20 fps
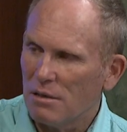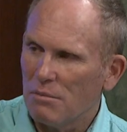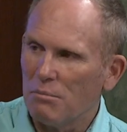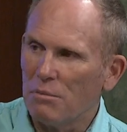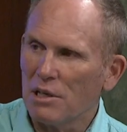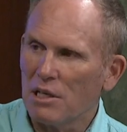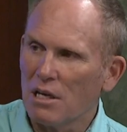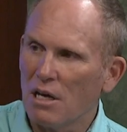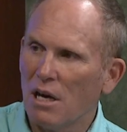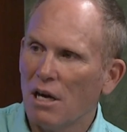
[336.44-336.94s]

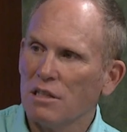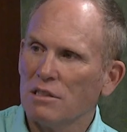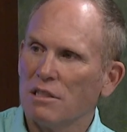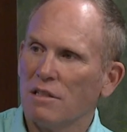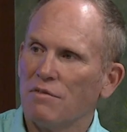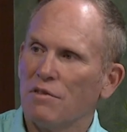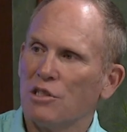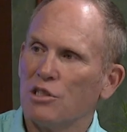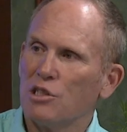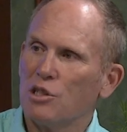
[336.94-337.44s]
because
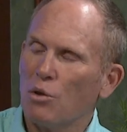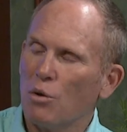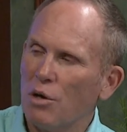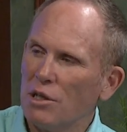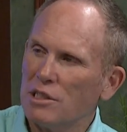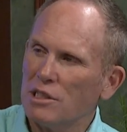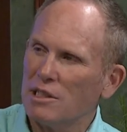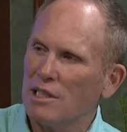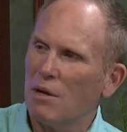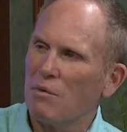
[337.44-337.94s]
of the
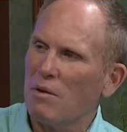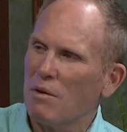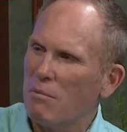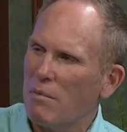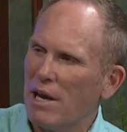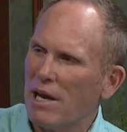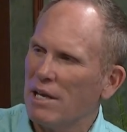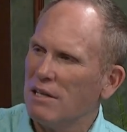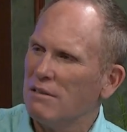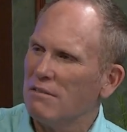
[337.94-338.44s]
choices that we
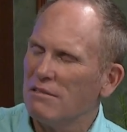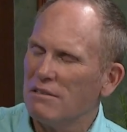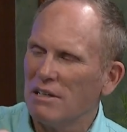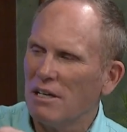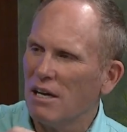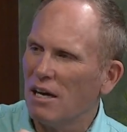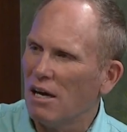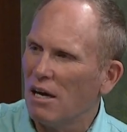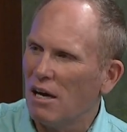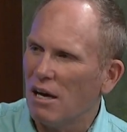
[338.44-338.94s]
made
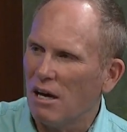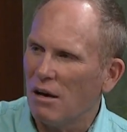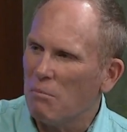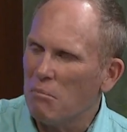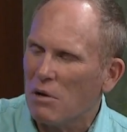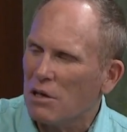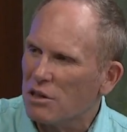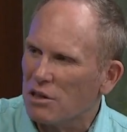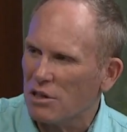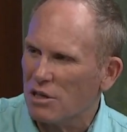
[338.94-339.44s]
a
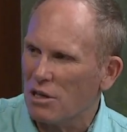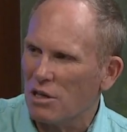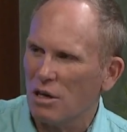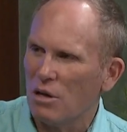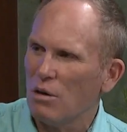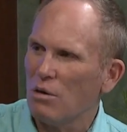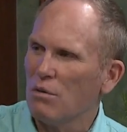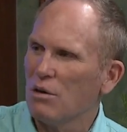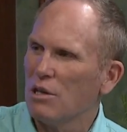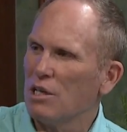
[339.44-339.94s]
month
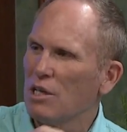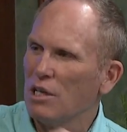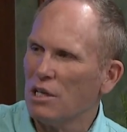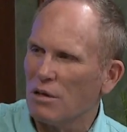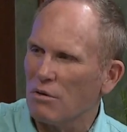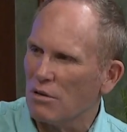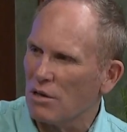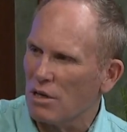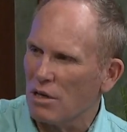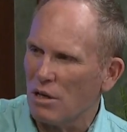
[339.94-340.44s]
ago, a
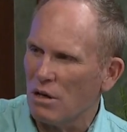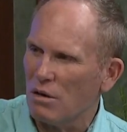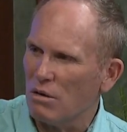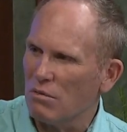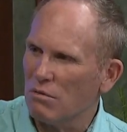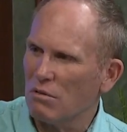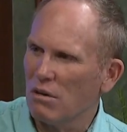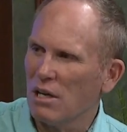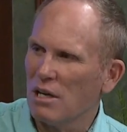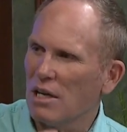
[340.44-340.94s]
year
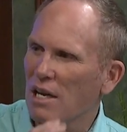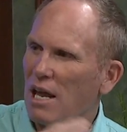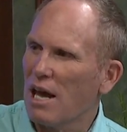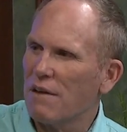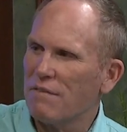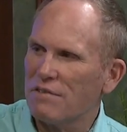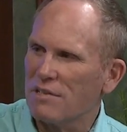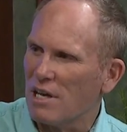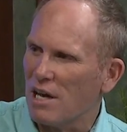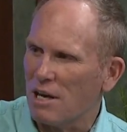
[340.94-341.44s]
ago, a
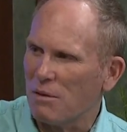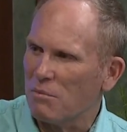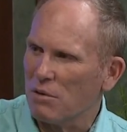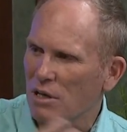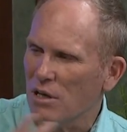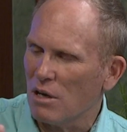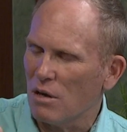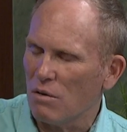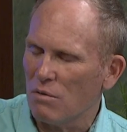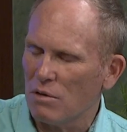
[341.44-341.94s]
lifetime
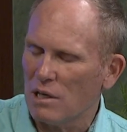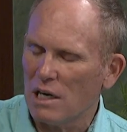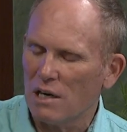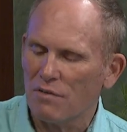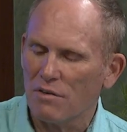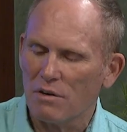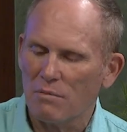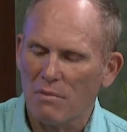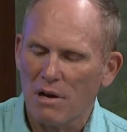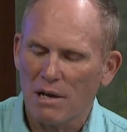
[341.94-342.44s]
ago,
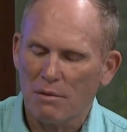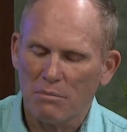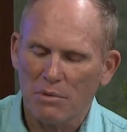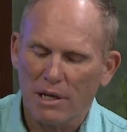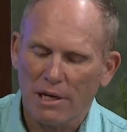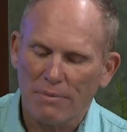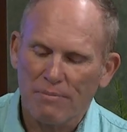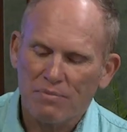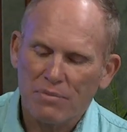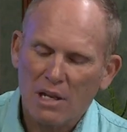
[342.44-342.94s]
whatever it might
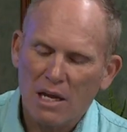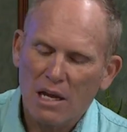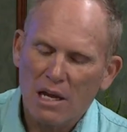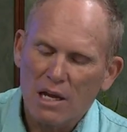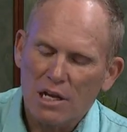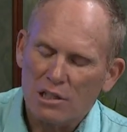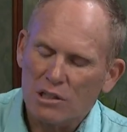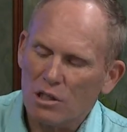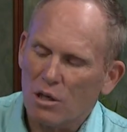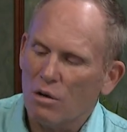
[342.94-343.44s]
be.
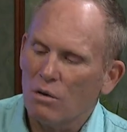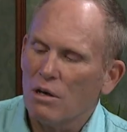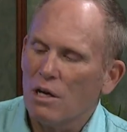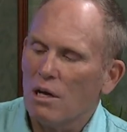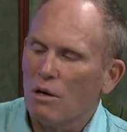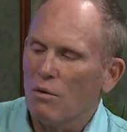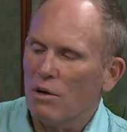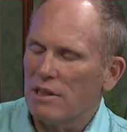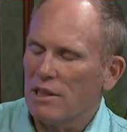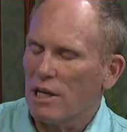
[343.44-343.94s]
So
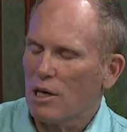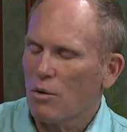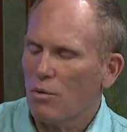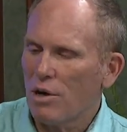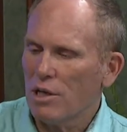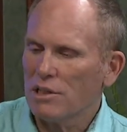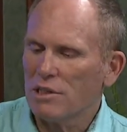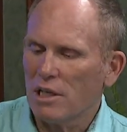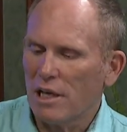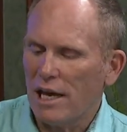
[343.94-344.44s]
the
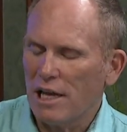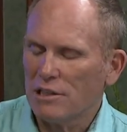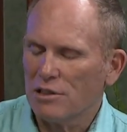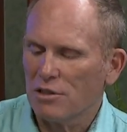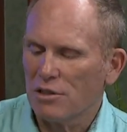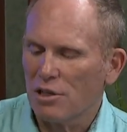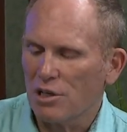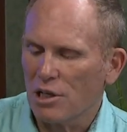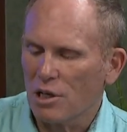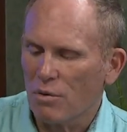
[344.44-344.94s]
question,
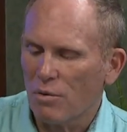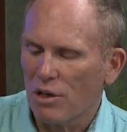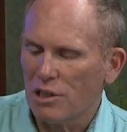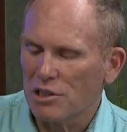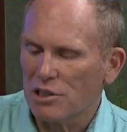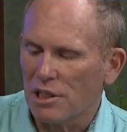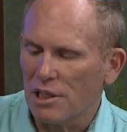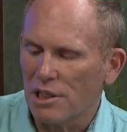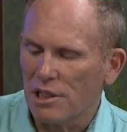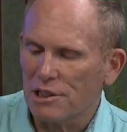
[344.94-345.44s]
answer to your
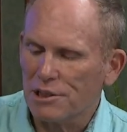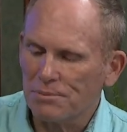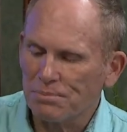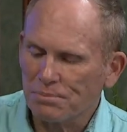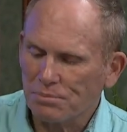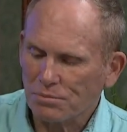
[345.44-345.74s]
question is,